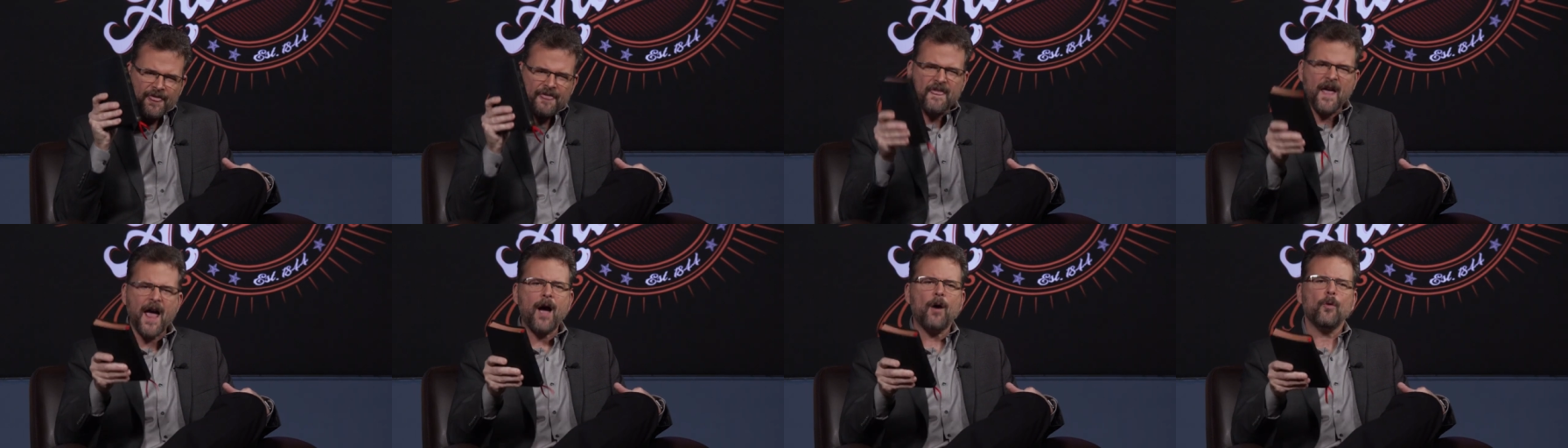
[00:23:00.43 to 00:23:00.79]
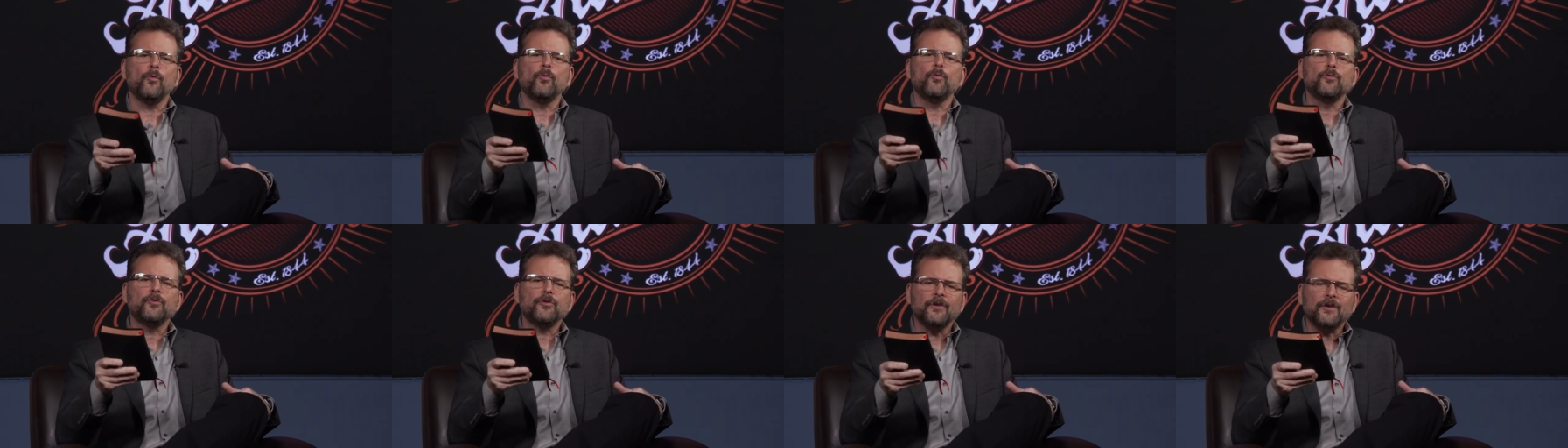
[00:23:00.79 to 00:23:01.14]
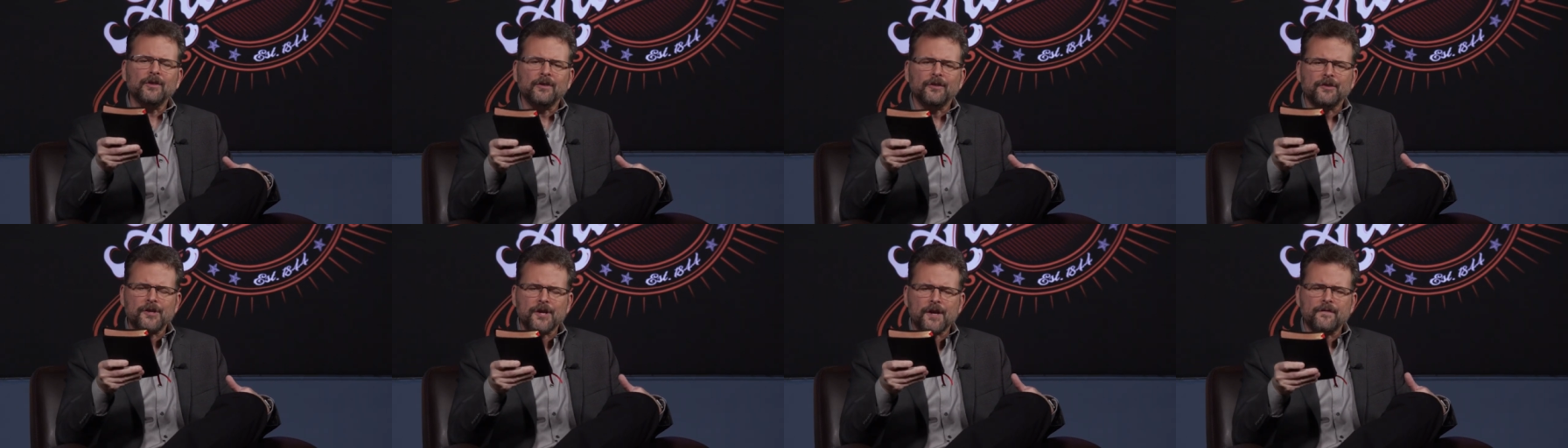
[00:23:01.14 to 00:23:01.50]

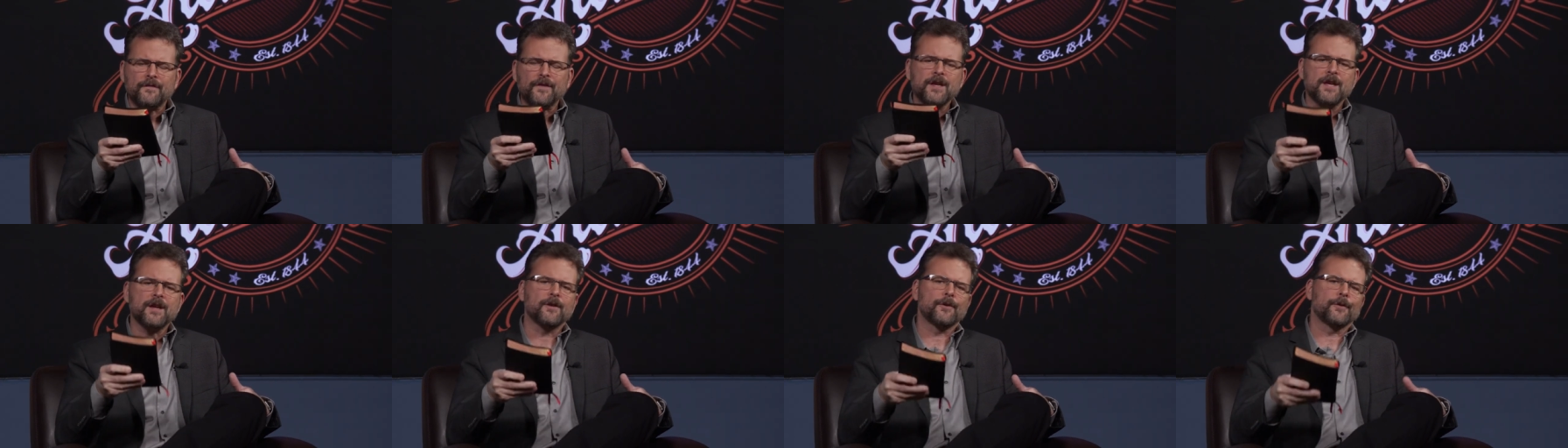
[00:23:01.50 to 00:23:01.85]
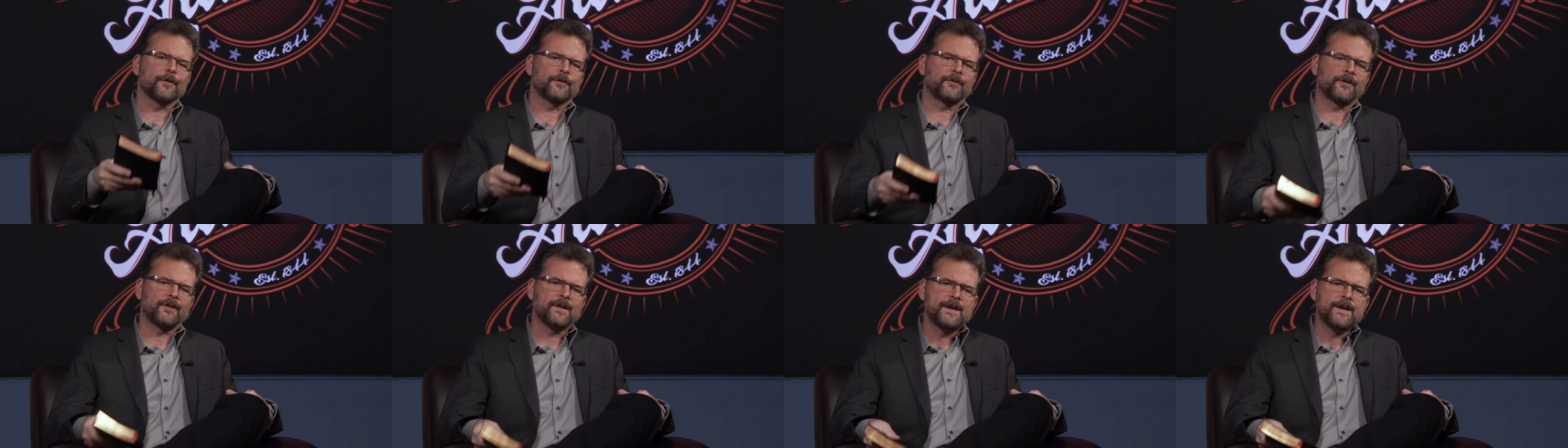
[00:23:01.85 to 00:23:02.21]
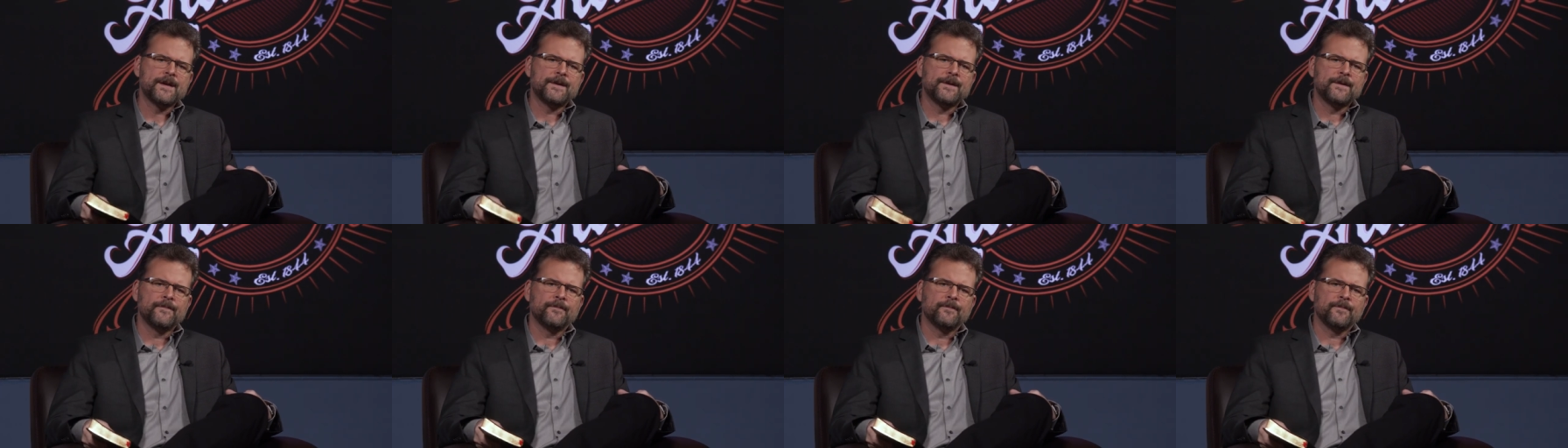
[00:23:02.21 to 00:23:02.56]
thousands of years
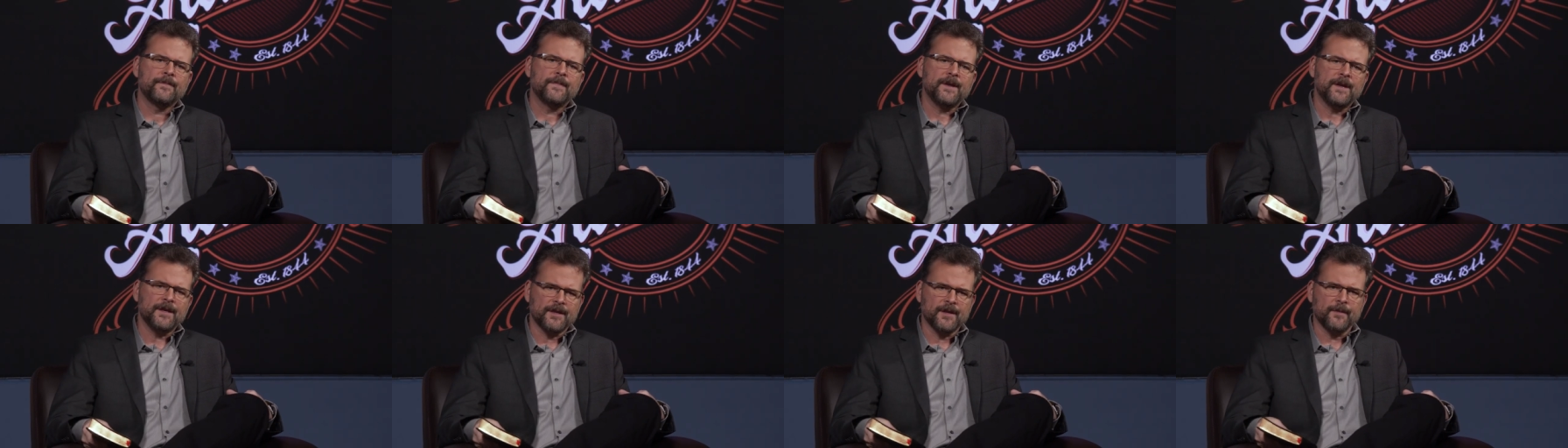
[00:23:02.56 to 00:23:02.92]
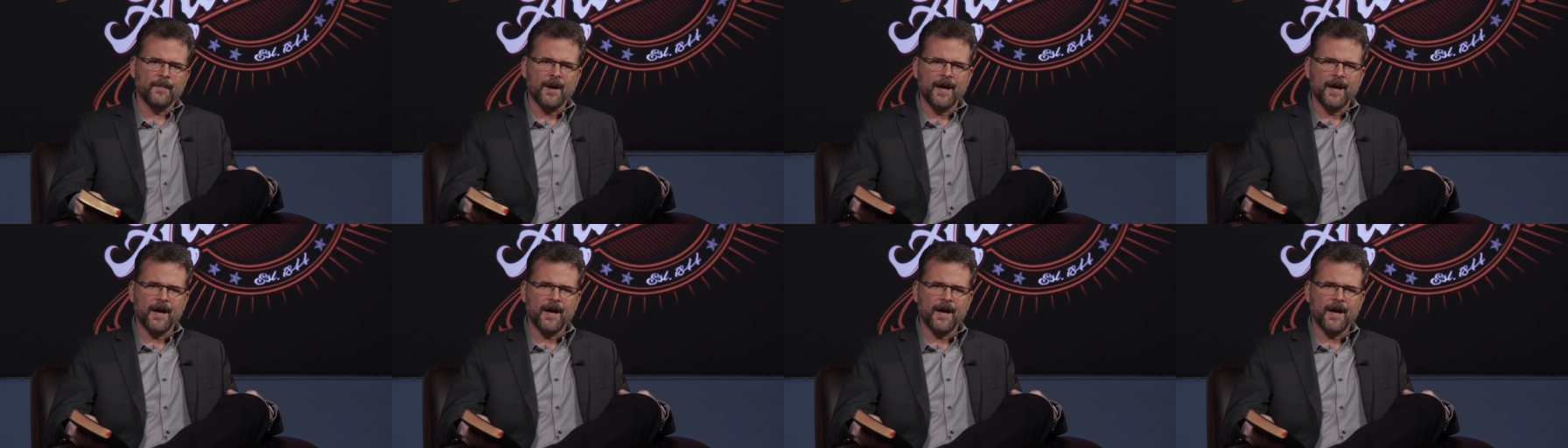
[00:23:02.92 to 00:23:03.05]
in the